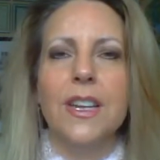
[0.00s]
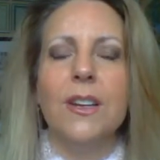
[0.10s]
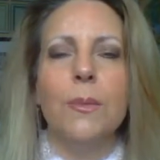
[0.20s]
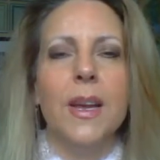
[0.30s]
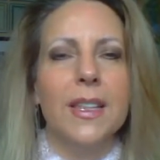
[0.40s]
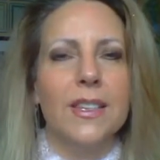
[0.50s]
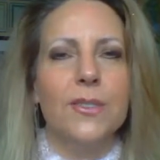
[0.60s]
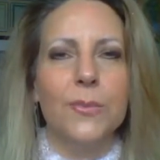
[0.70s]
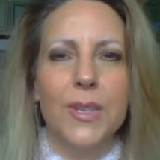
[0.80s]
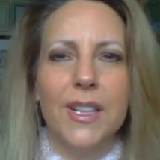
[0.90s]
in a way
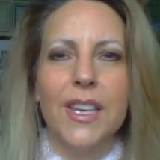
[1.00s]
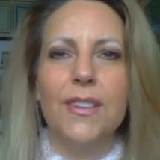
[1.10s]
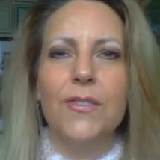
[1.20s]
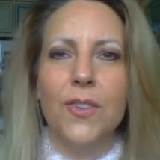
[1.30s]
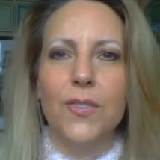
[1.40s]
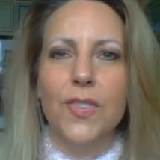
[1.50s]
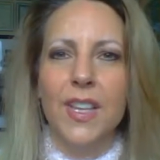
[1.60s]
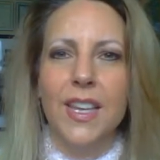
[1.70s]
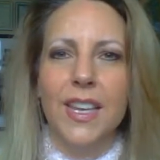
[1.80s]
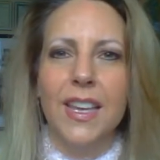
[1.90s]
that's really
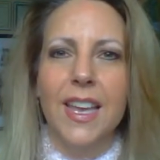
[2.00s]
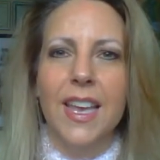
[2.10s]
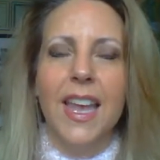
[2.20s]
fulfilling?